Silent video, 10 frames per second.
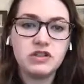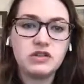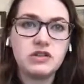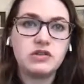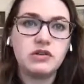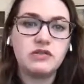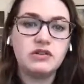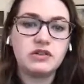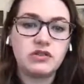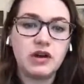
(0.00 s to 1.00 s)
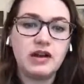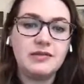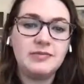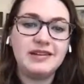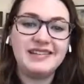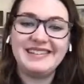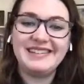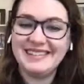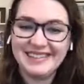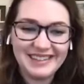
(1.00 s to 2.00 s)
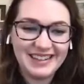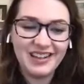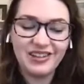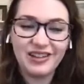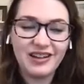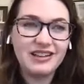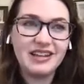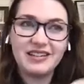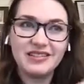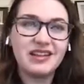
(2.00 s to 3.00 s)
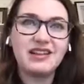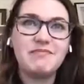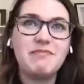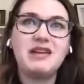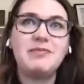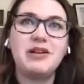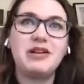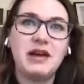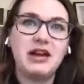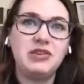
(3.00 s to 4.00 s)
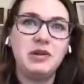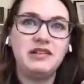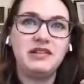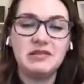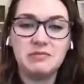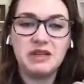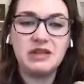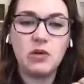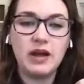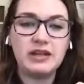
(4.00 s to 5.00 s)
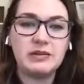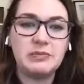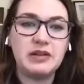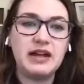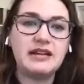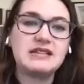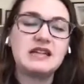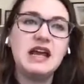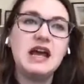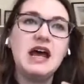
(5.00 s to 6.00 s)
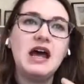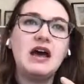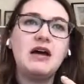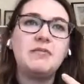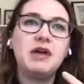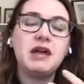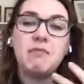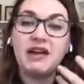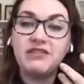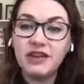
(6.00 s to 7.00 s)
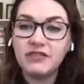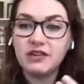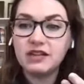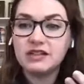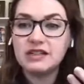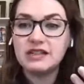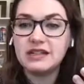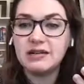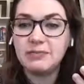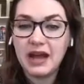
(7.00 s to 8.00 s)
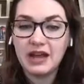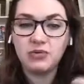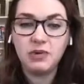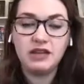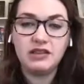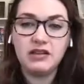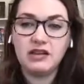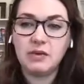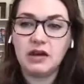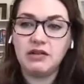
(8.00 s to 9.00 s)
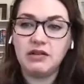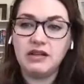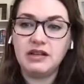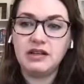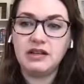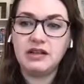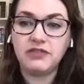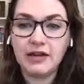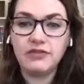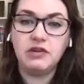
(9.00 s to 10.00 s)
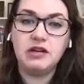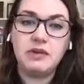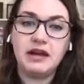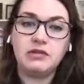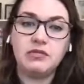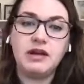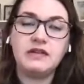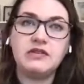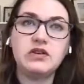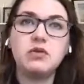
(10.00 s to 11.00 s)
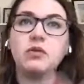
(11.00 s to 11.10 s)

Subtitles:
So just to sort of describe a lot, that metabolic pathways can be quite complex. My favorite pathway to think about is the flavonoid pathway.